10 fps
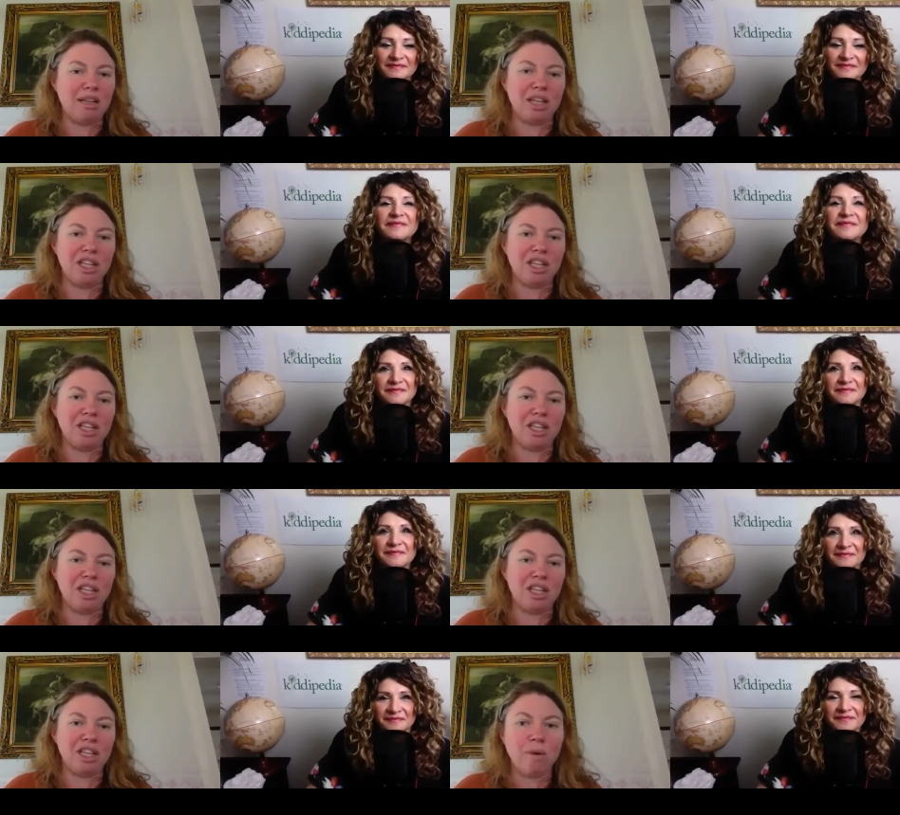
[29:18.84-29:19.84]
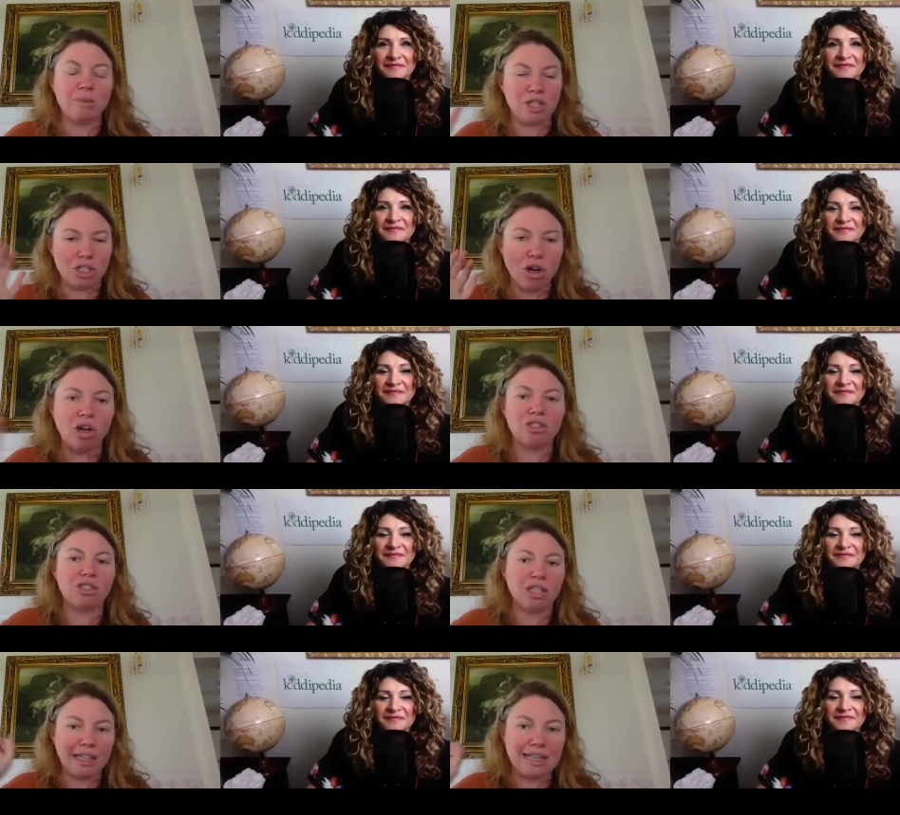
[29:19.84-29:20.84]
Speaker 1: like that through the day because otherwise we're just
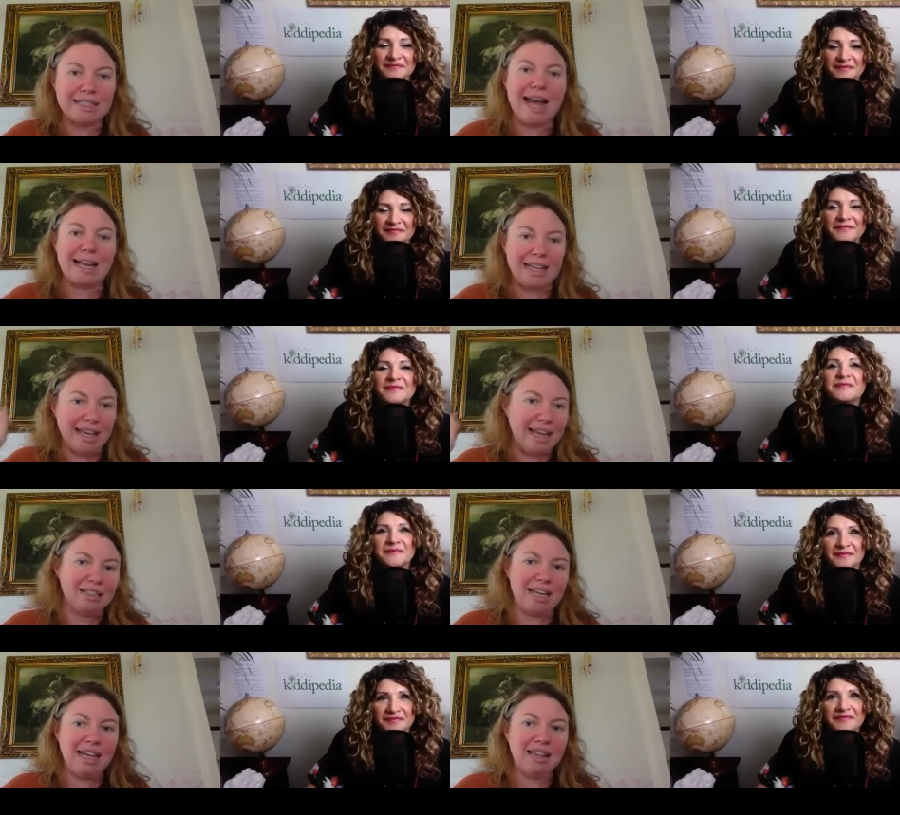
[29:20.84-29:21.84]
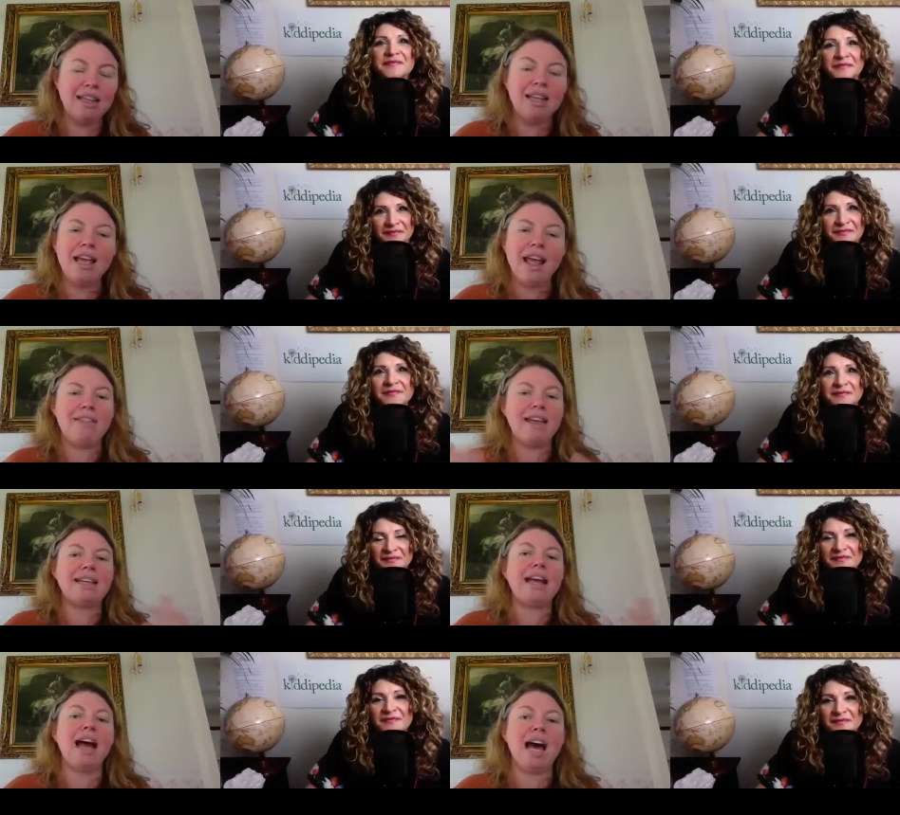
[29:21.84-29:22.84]
constantly attacking our teeth and
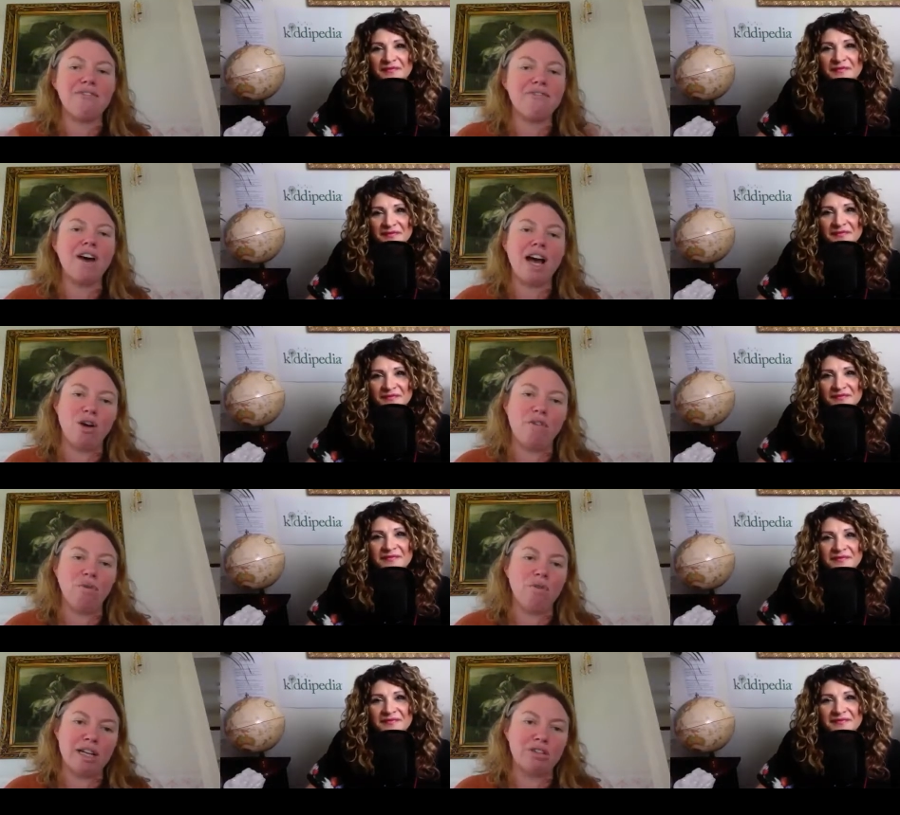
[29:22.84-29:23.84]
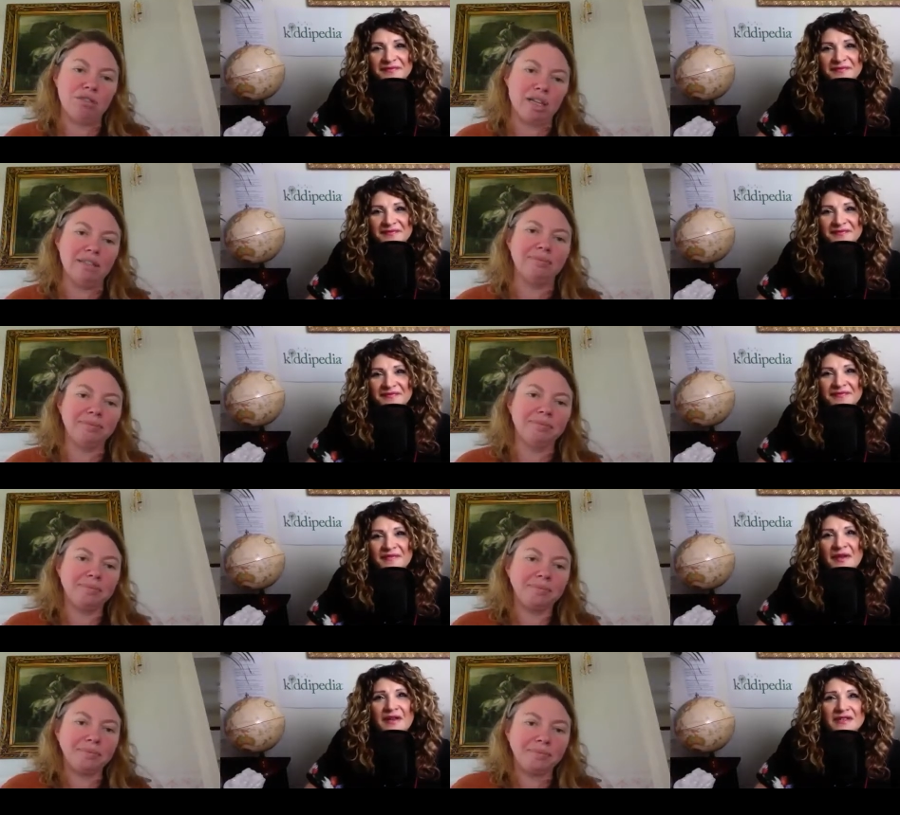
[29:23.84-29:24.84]
they can't fight off all that sugar.
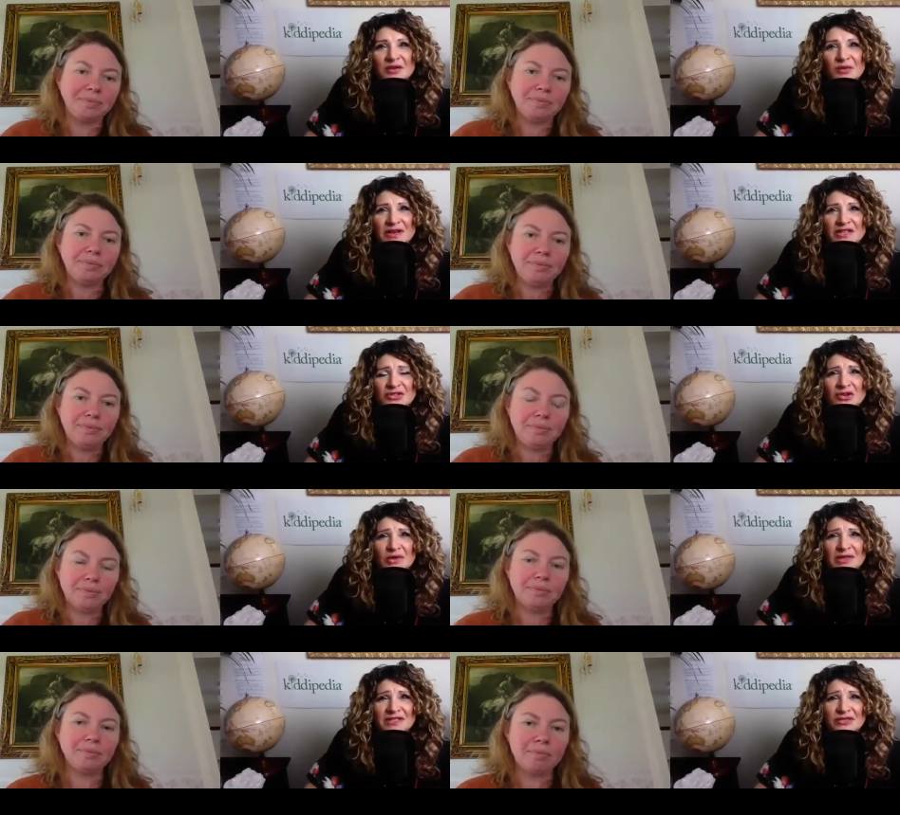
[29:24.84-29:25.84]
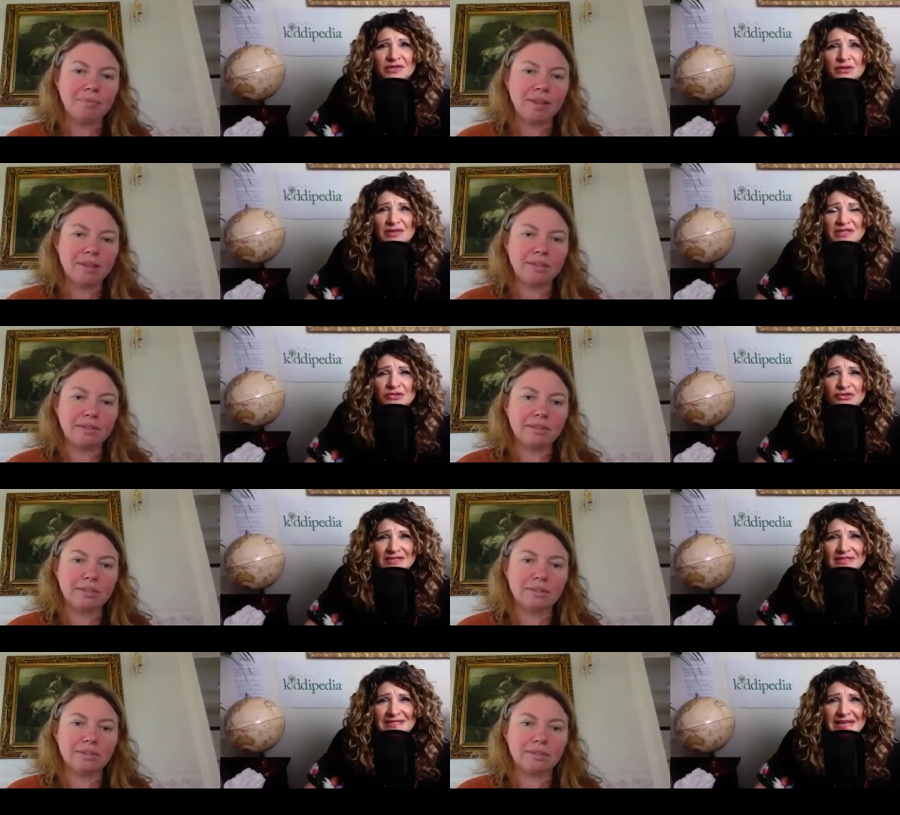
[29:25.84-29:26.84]
Speaker 2: So, what is sugar really doing to our
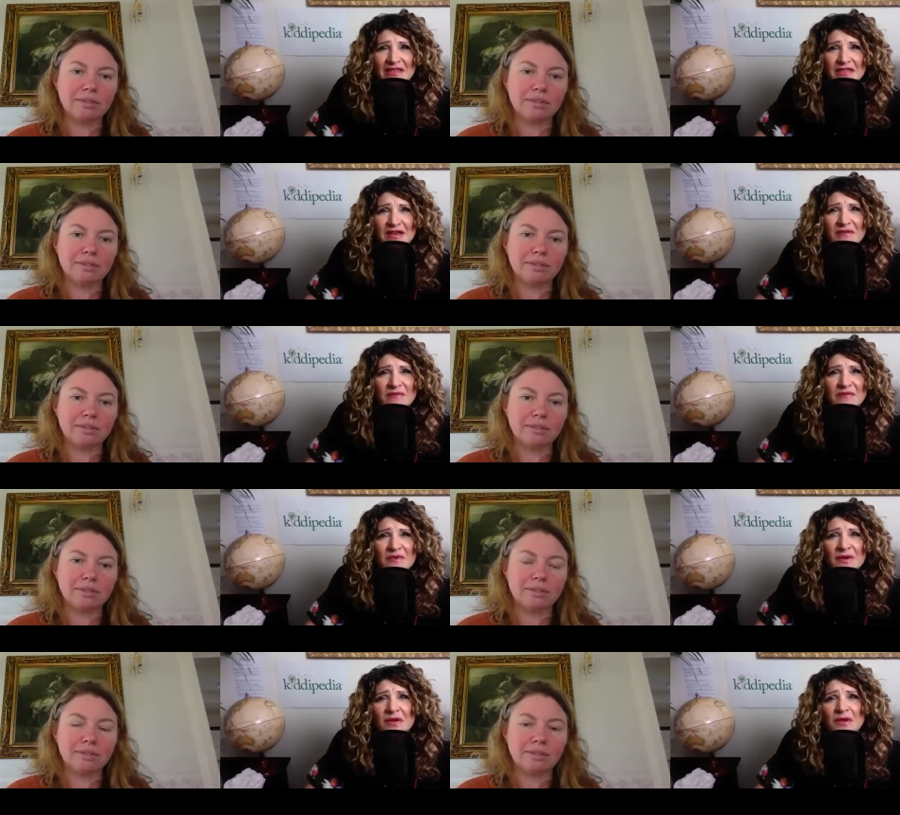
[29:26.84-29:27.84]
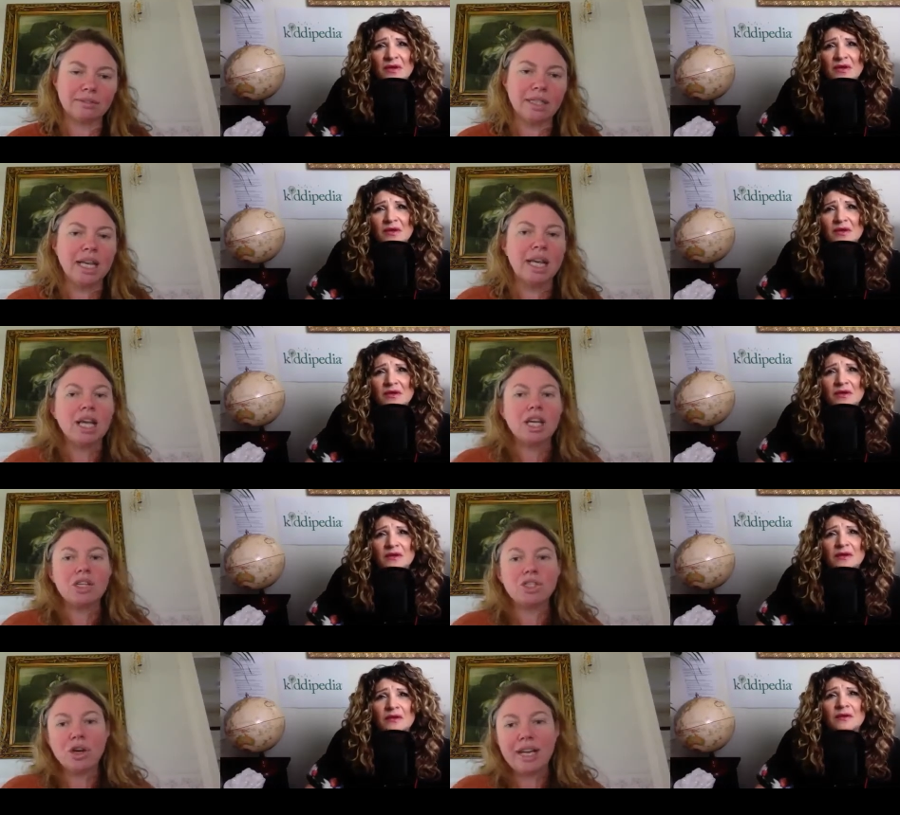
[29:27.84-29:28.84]
children's teeth then?
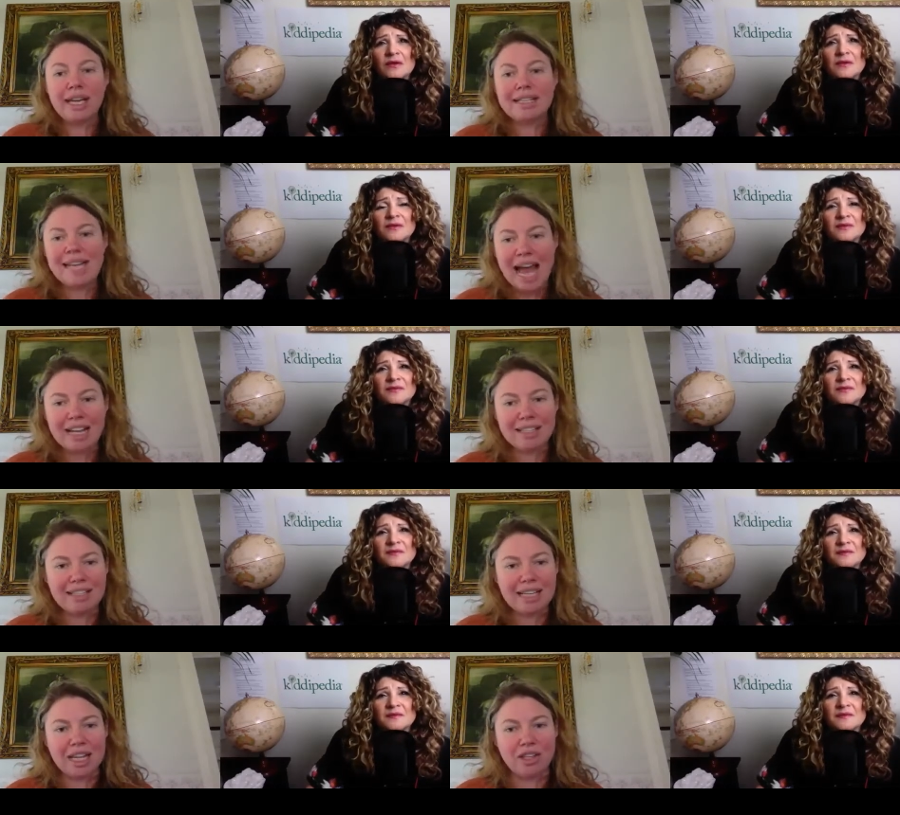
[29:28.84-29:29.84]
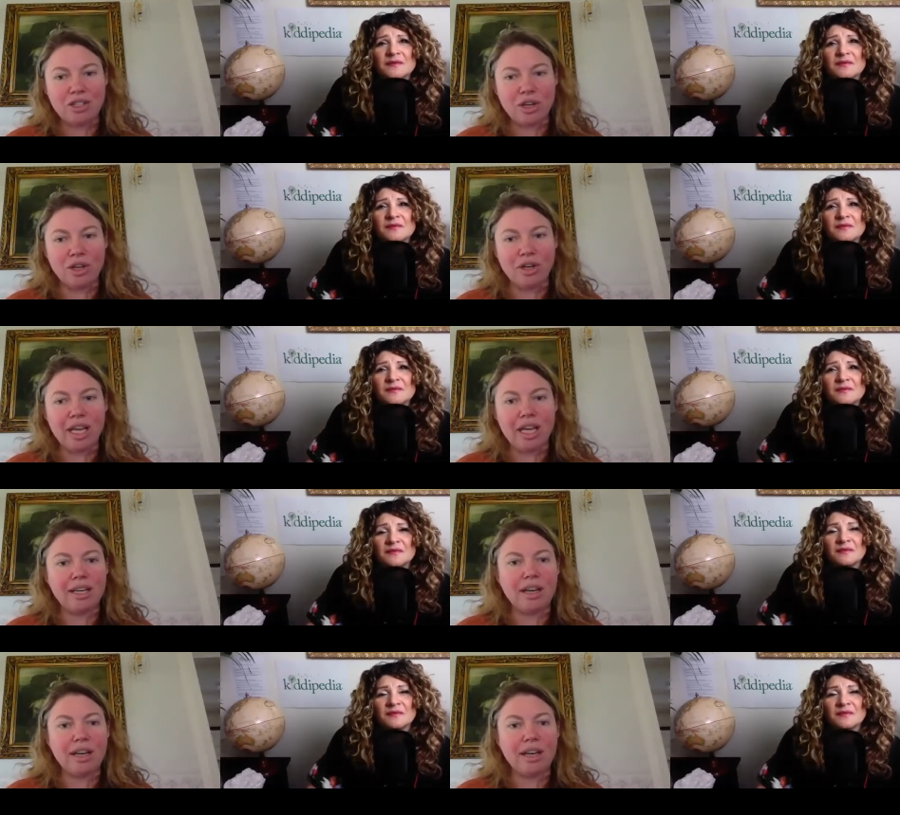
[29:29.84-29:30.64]
Speaker 1: So it attacks the teeth. So it